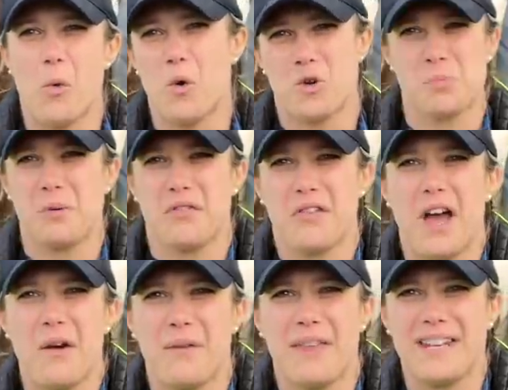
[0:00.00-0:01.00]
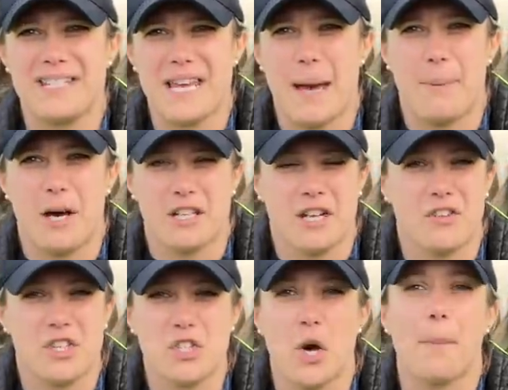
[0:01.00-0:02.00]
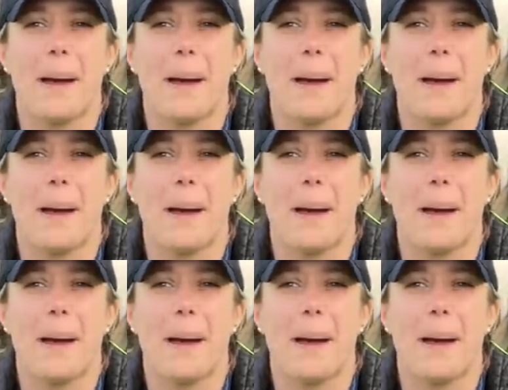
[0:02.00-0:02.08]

waterproof coat and then a tabard over the top.